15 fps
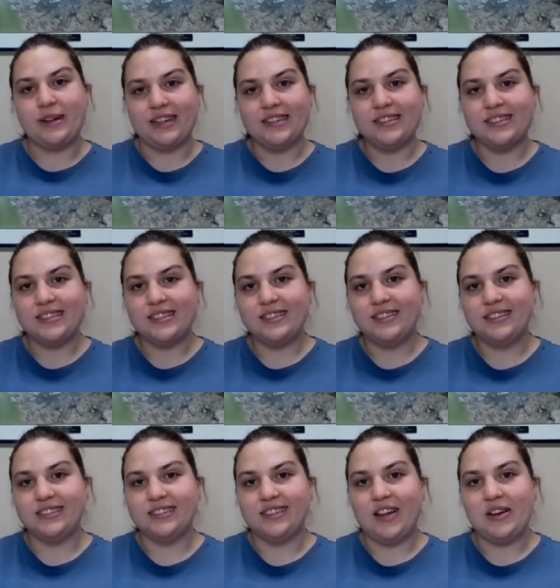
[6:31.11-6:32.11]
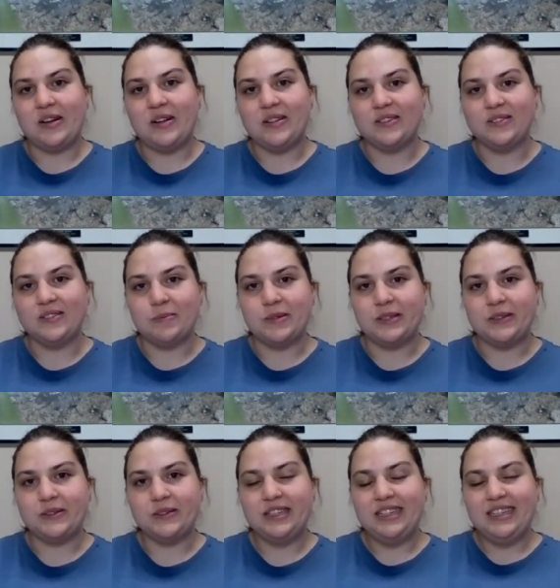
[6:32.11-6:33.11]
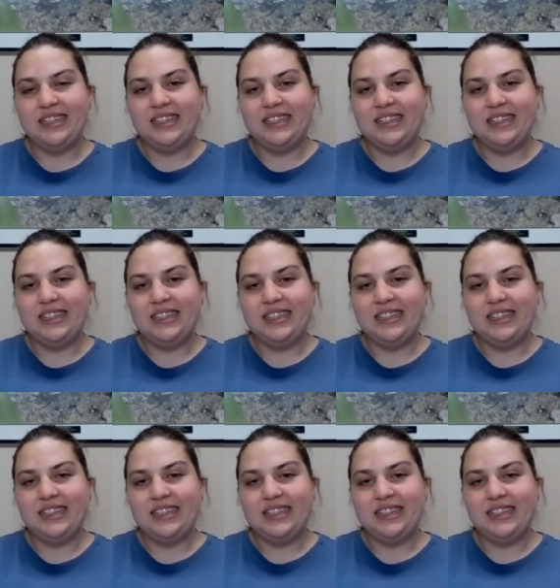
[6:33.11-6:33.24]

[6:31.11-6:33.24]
wings. Not all of them do.